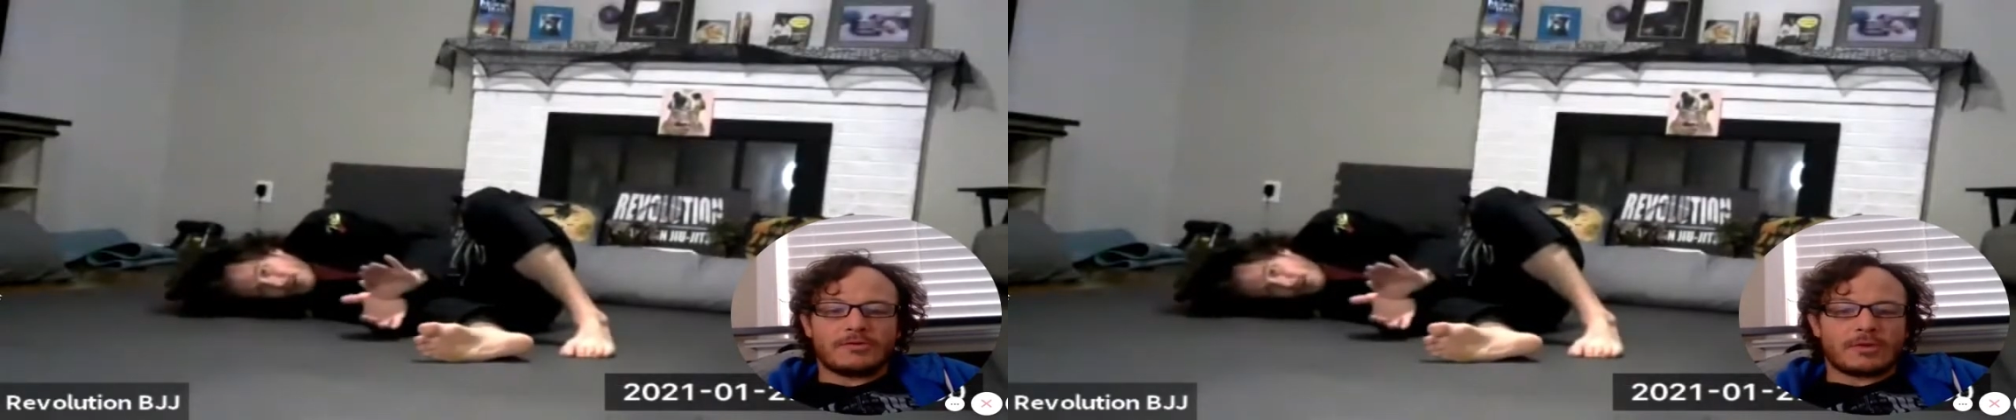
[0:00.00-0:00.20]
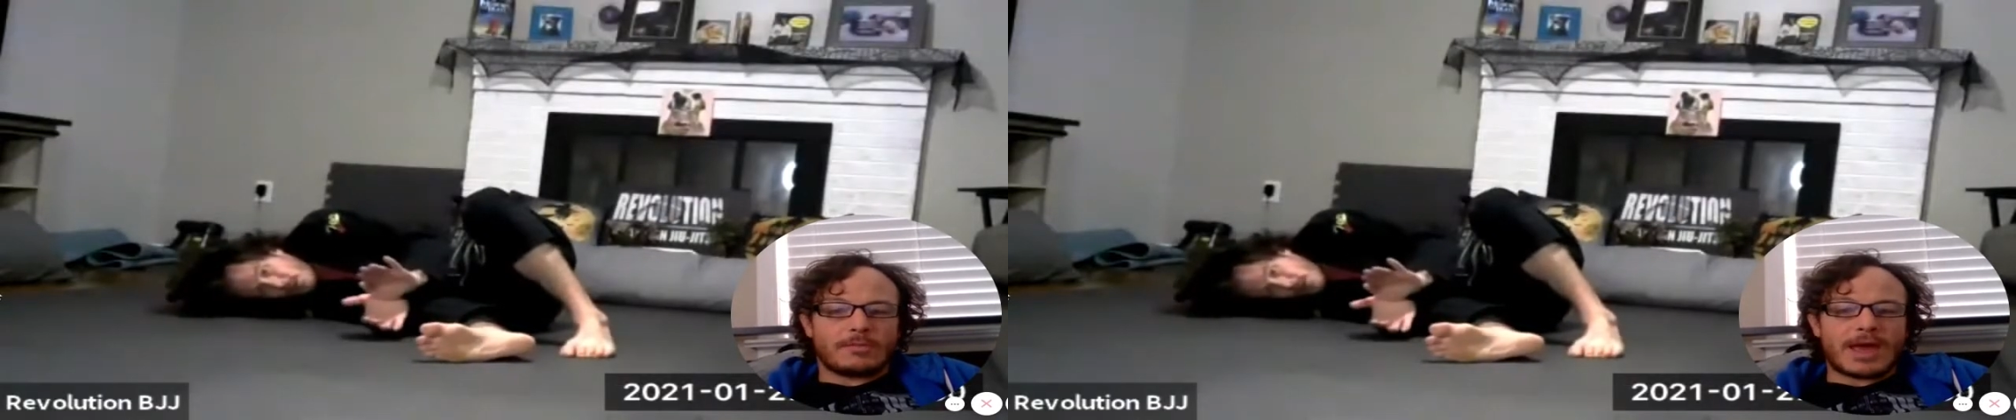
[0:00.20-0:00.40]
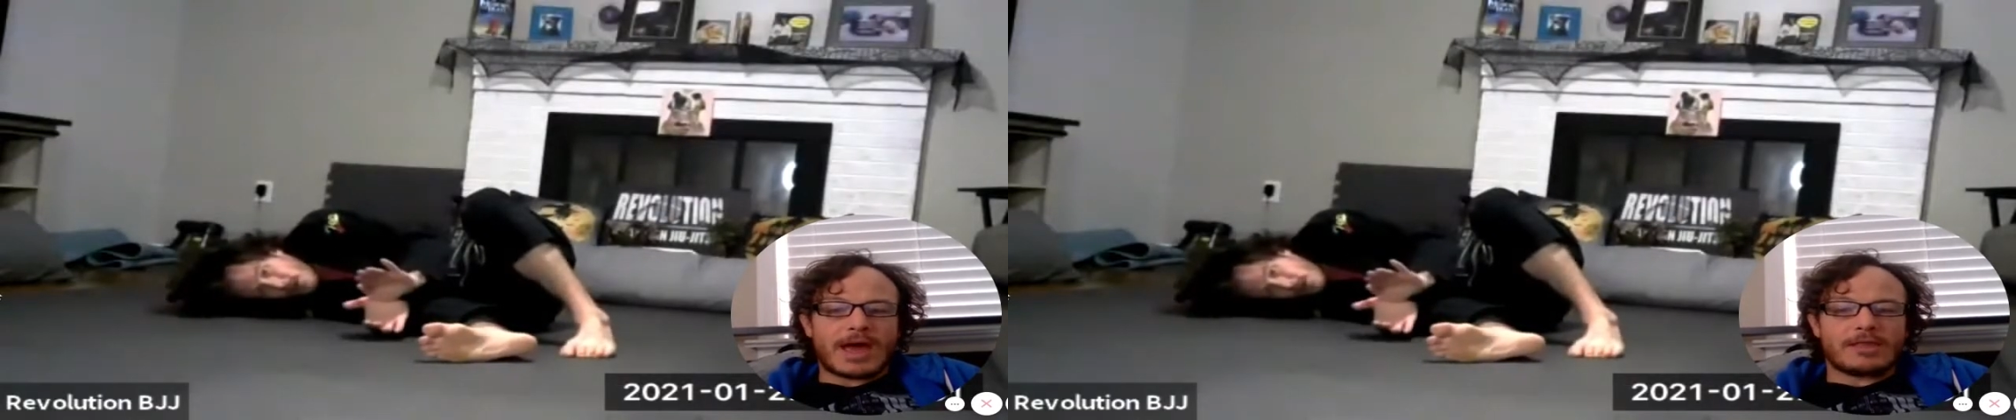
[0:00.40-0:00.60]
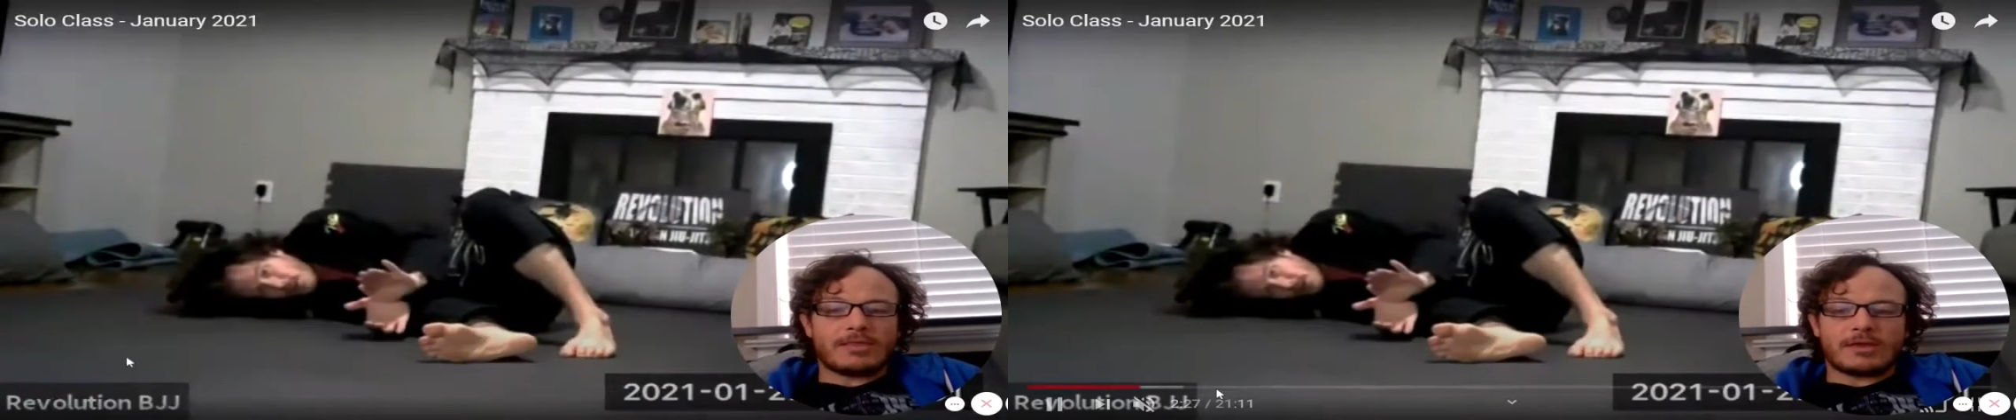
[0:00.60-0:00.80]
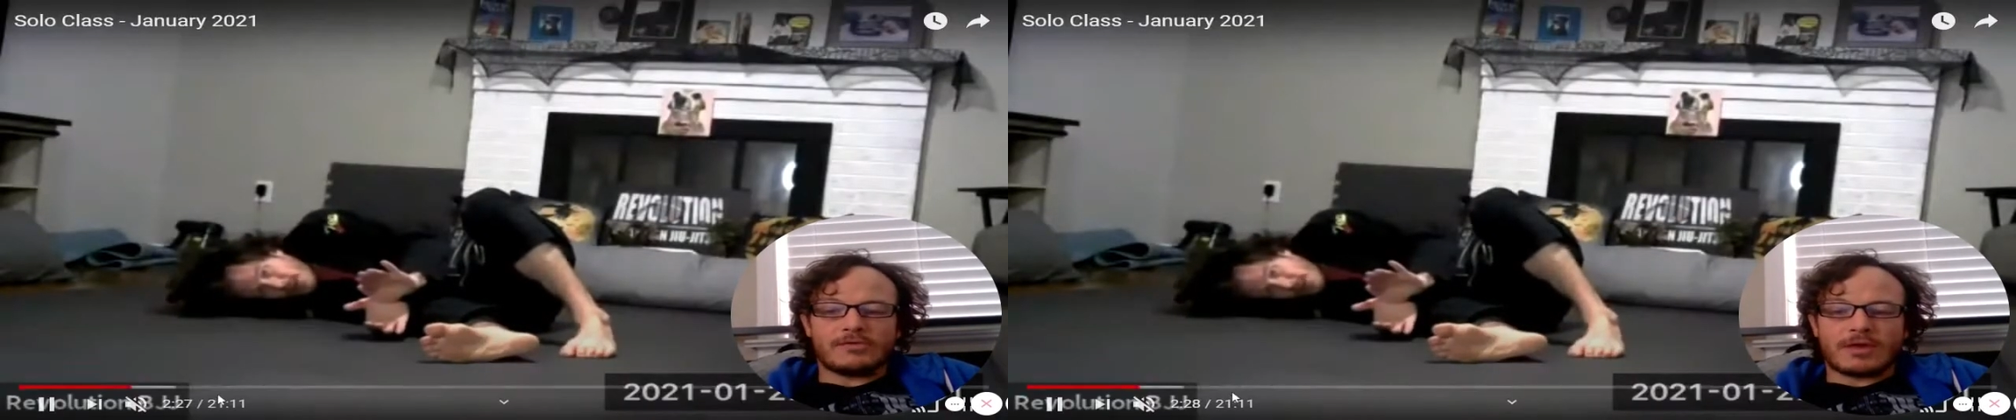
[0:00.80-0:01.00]
is on the mat
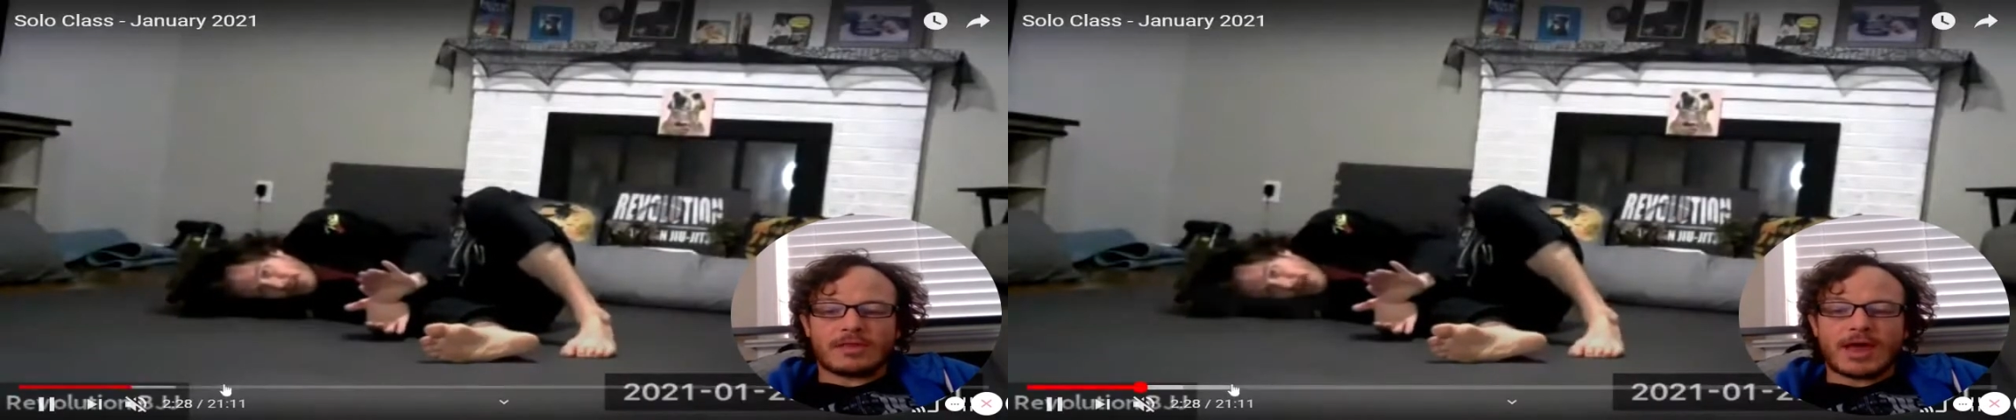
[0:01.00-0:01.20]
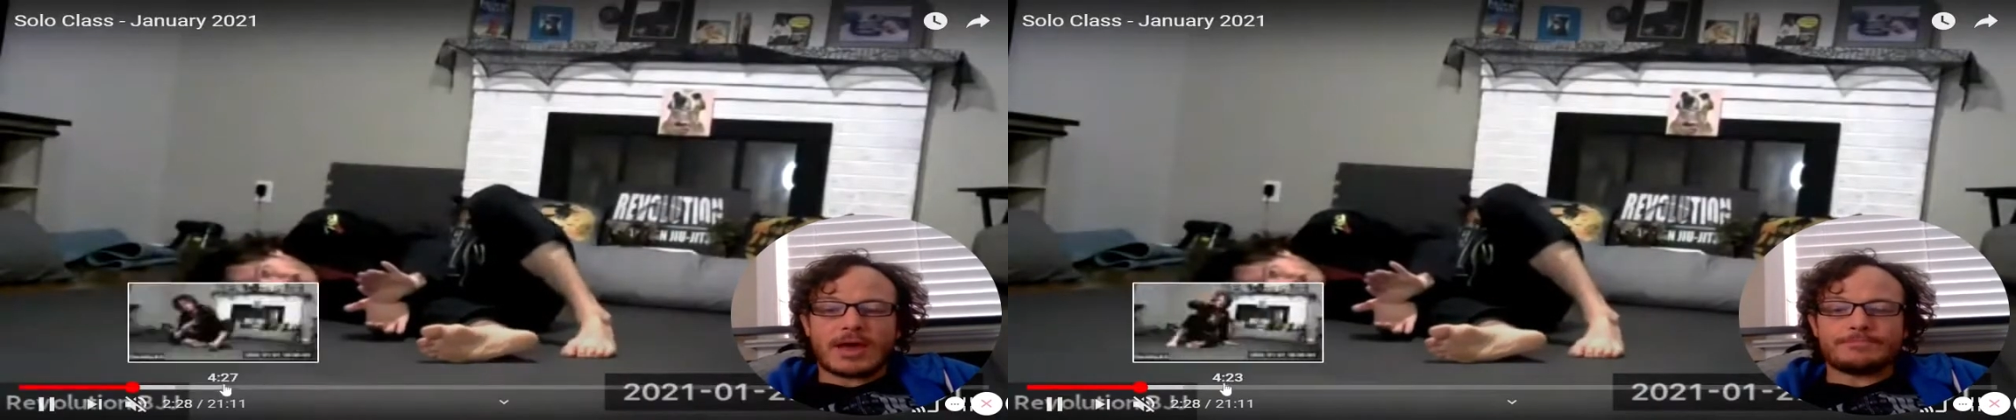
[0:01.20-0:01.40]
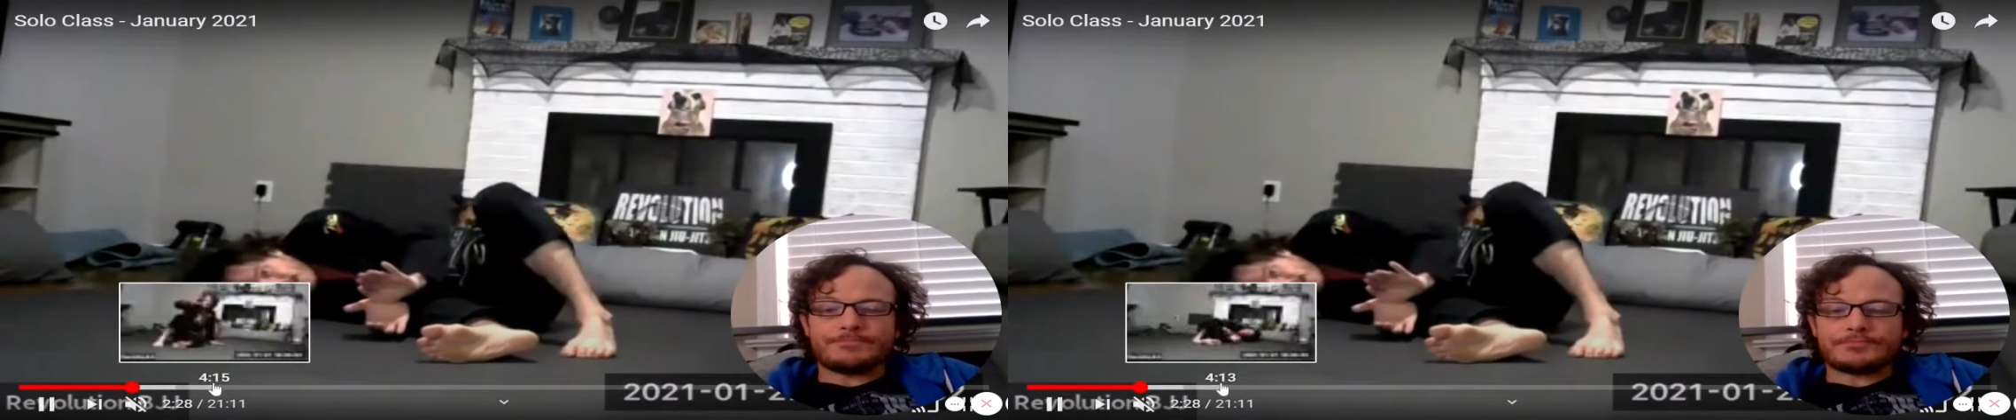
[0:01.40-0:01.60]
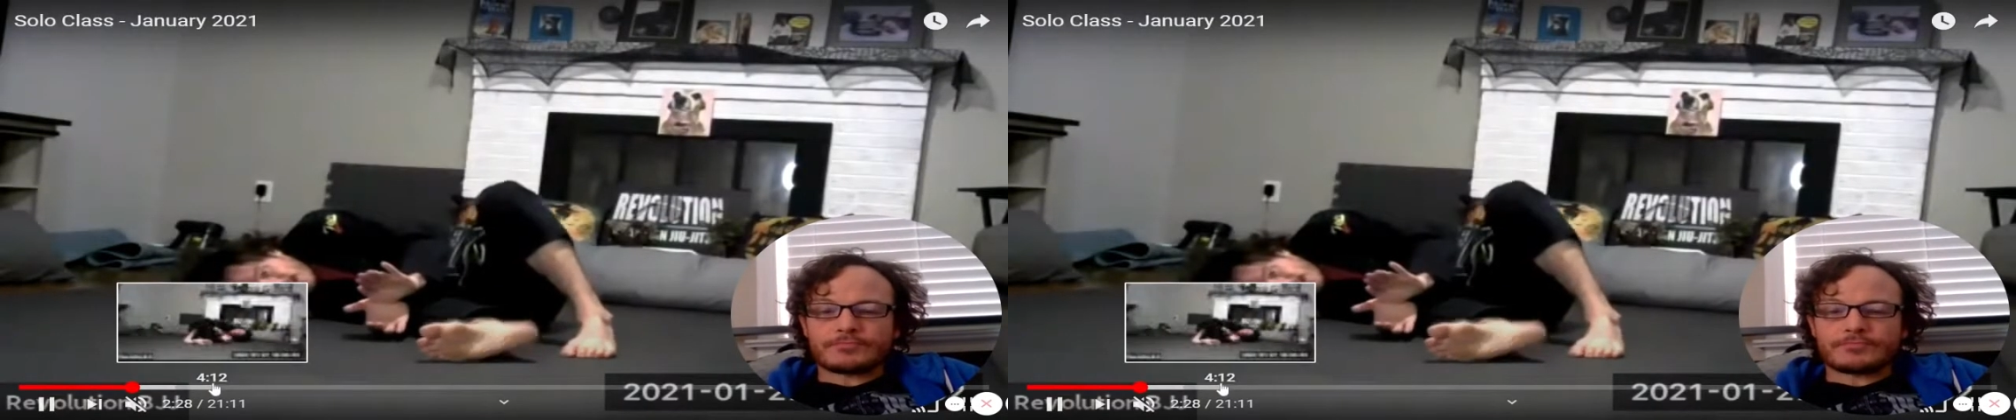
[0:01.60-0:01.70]
and things like that.